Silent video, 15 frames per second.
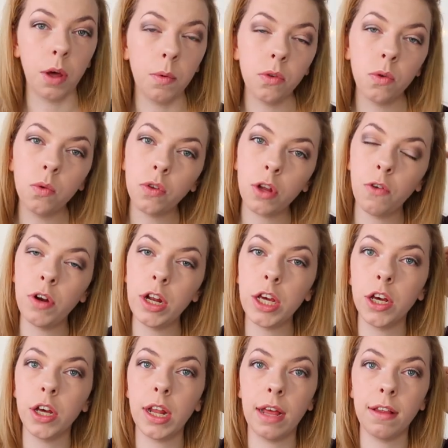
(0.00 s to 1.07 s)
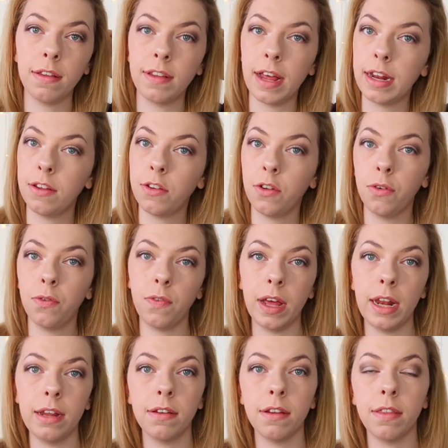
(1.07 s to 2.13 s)
so what's also really good as i said is to
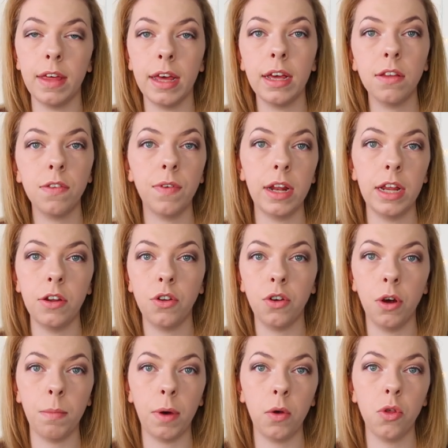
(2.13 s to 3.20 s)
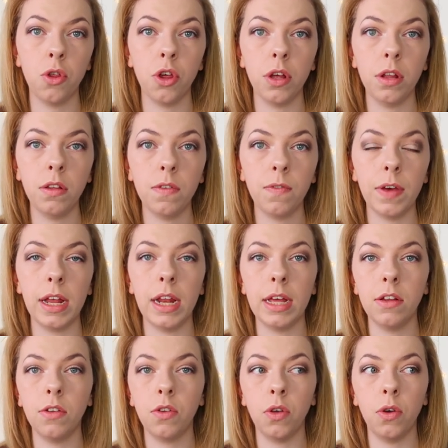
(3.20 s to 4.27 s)
feel into things feel into your emotions feel
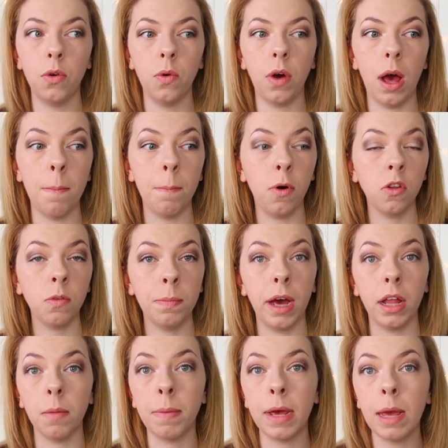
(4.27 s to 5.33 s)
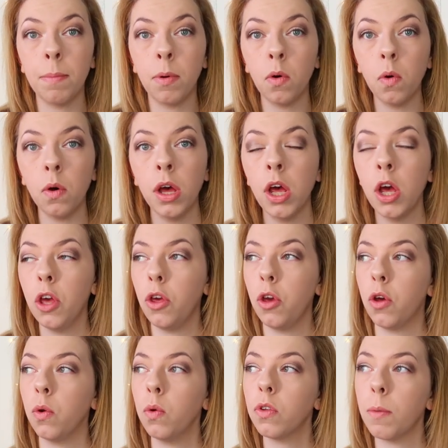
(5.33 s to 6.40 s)
into um, possibly other people
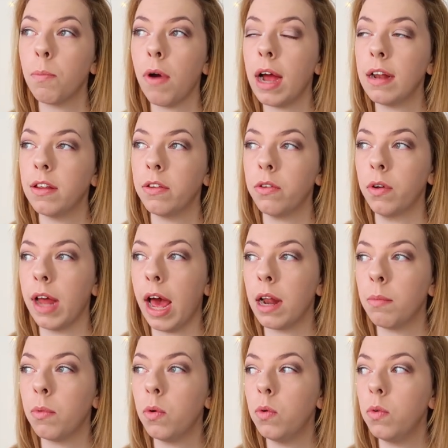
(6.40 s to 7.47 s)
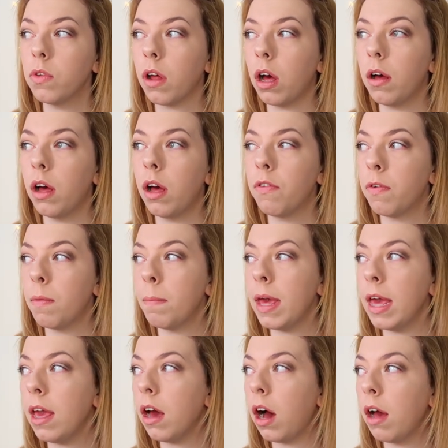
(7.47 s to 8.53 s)
you can also practice on animals uh, for
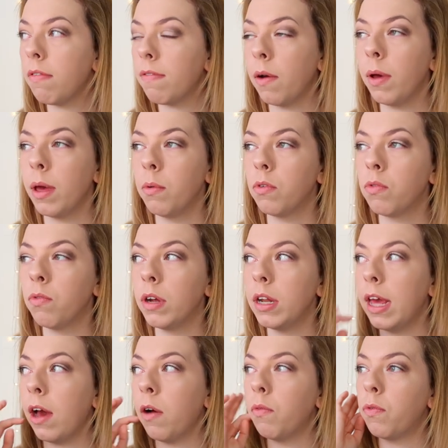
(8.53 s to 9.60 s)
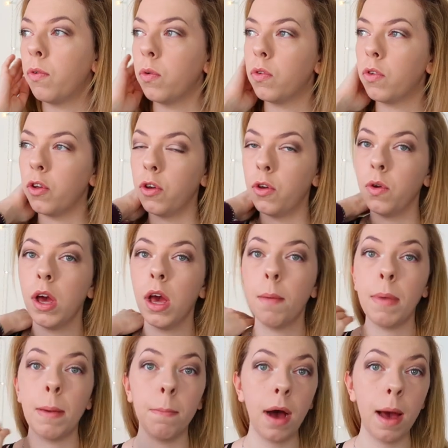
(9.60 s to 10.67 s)
me i felt it was really helpful to
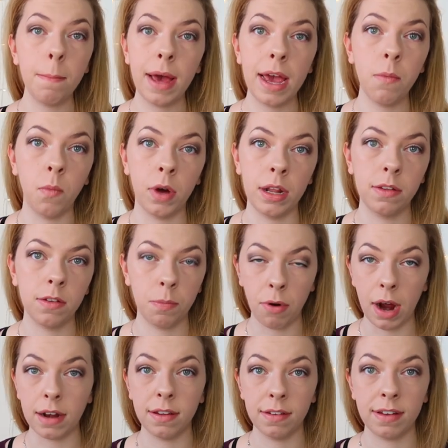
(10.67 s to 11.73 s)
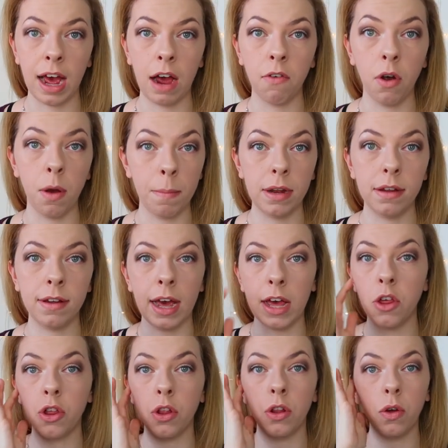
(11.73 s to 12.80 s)
i mean my main one is to practice tarot and
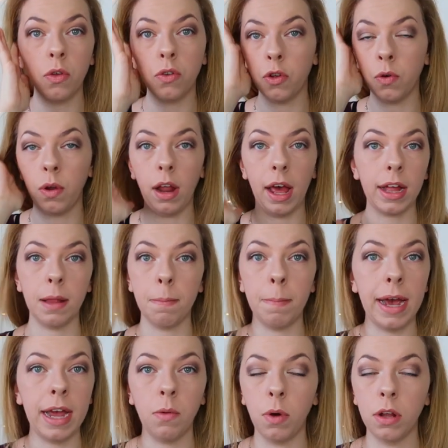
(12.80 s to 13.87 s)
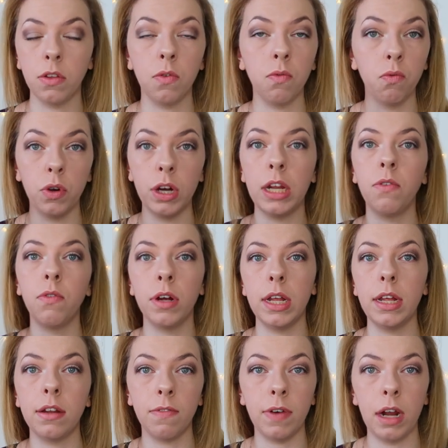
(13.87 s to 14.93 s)
meditation those two are like the main ones that really
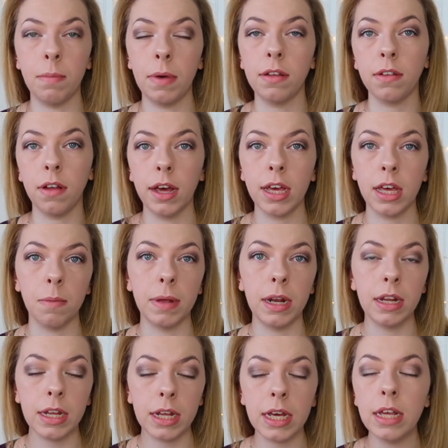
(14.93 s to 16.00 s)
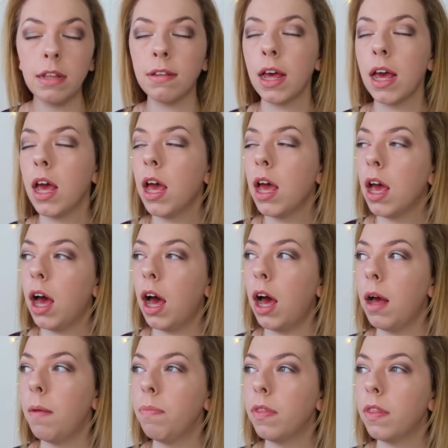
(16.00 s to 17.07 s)
really develop my psychic abilities
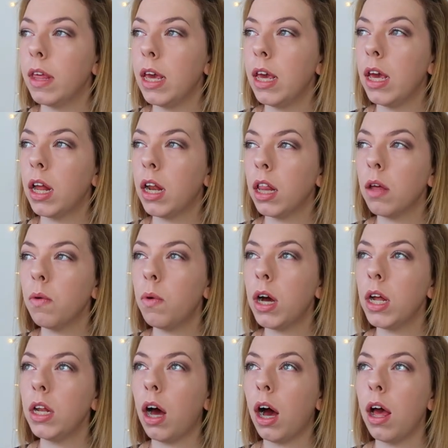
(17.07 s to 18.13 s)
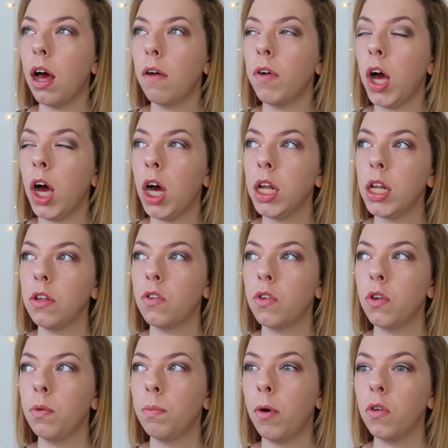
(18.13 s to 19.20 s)
um, the another one I have heard is
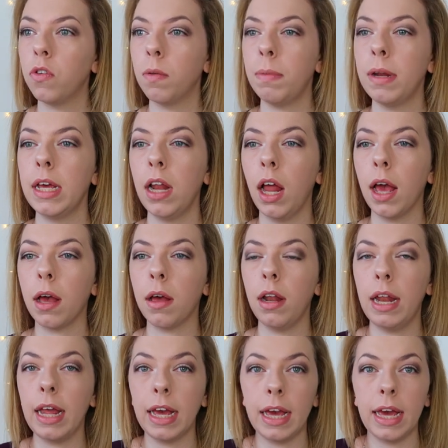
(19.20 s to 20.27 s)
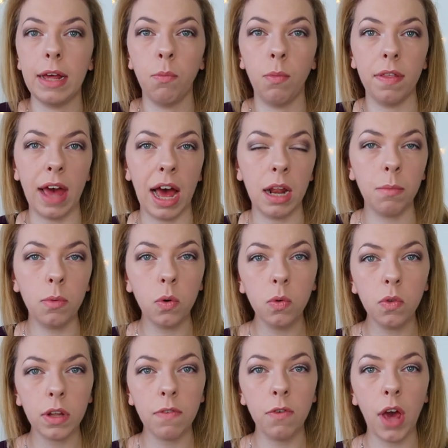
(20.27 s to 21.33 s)
to possibly like link in with
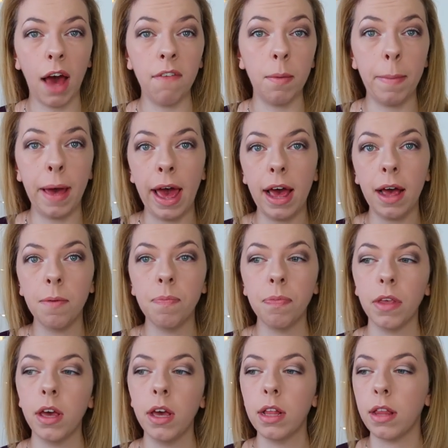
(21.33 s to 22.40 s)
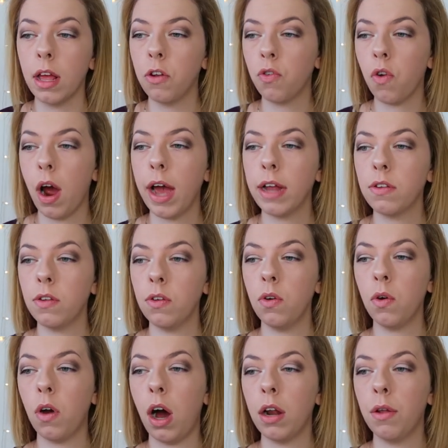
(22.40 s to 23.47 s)
animals. If you have a pet, then try
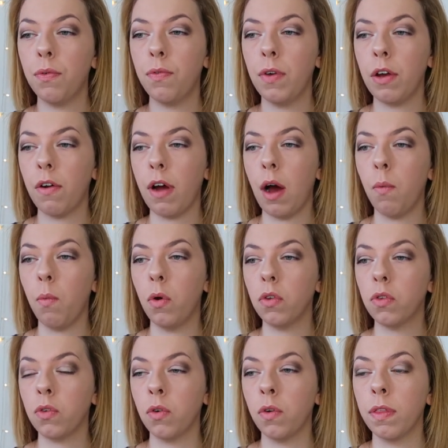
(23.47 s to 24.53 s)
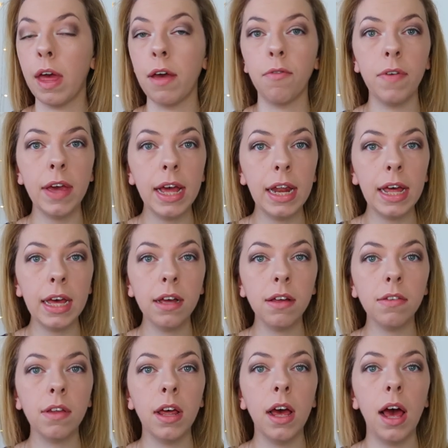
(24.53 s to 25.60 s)
to kind of figure out what sort of their
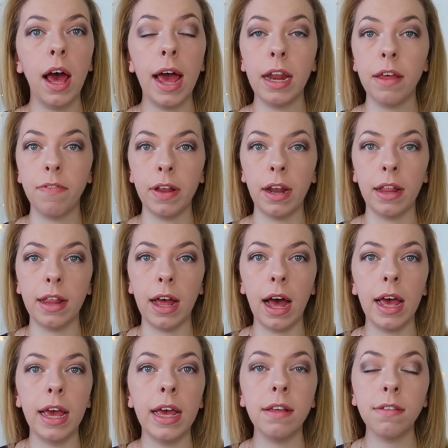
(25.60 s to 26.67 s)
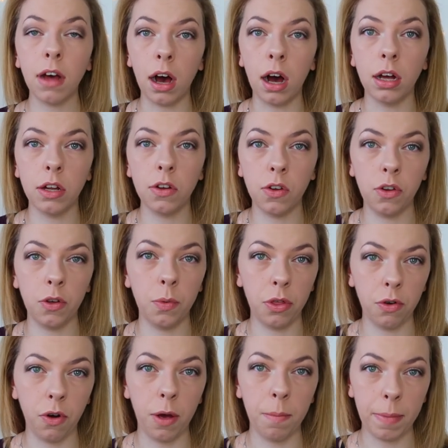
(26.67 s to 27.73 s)
feelings, anything like that. It is harder to do it
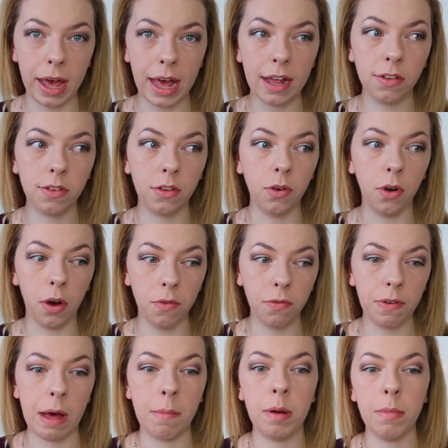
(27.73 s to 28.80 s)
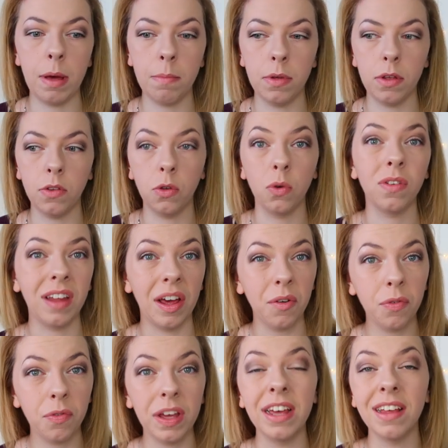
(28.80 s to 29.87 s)
with your own pets, your own family members,
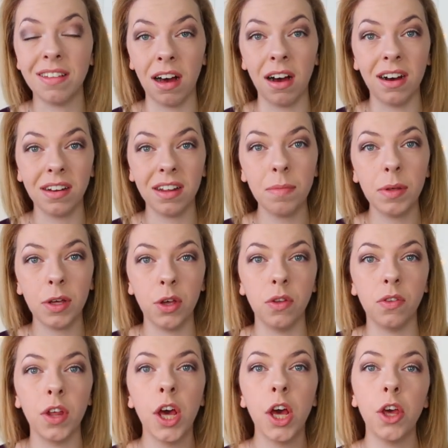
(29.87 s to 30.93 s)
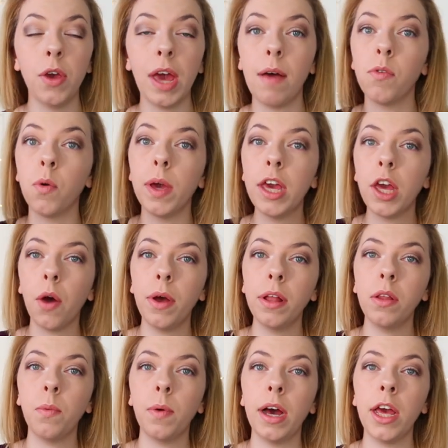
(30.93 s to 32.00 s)
yourself. It is harder because you have your ego
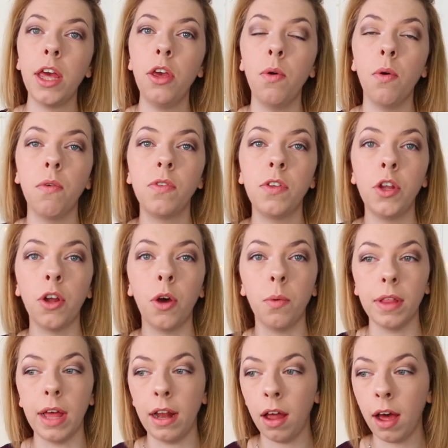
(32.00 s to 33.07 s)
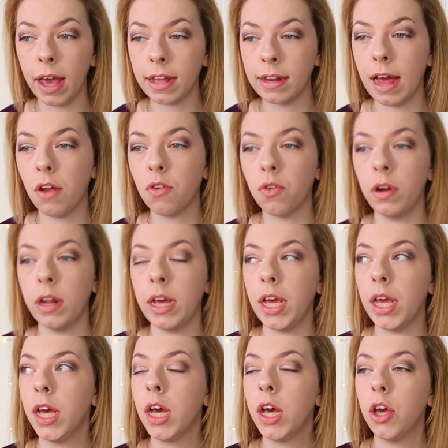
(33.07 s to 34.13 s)
in the way. You obviously know what they're like
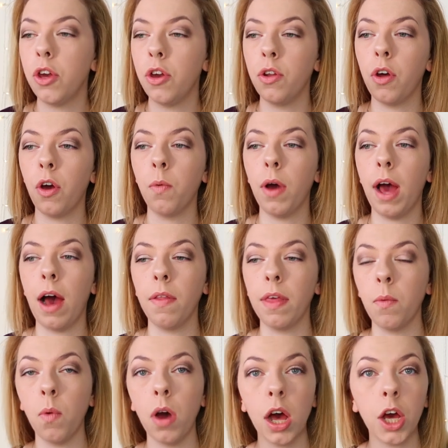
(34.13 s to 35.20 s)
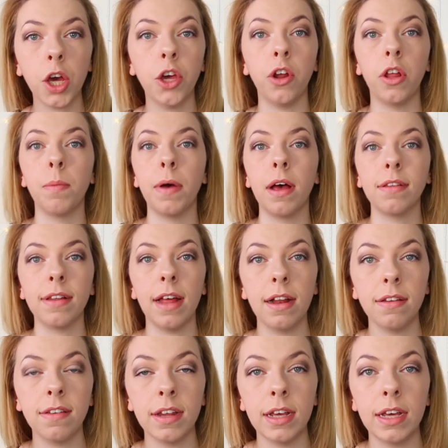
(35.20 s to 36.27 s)
naturally, you know how they work, you know their
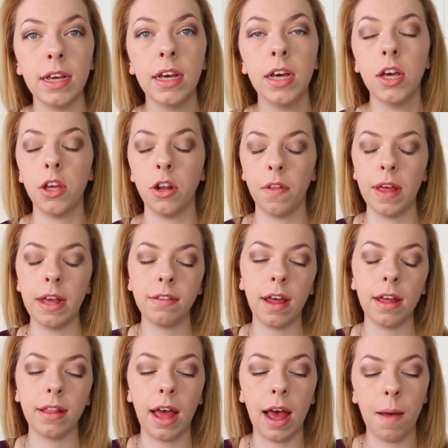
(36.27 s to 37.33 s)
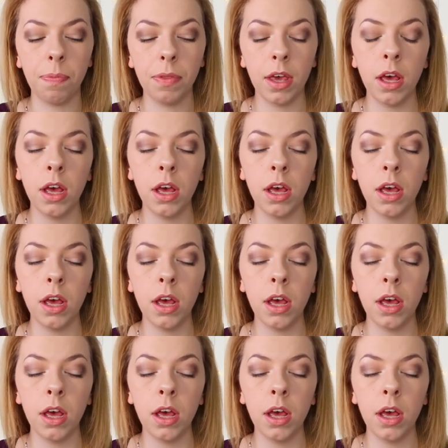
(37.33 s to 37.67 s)
personality, you know, things like that.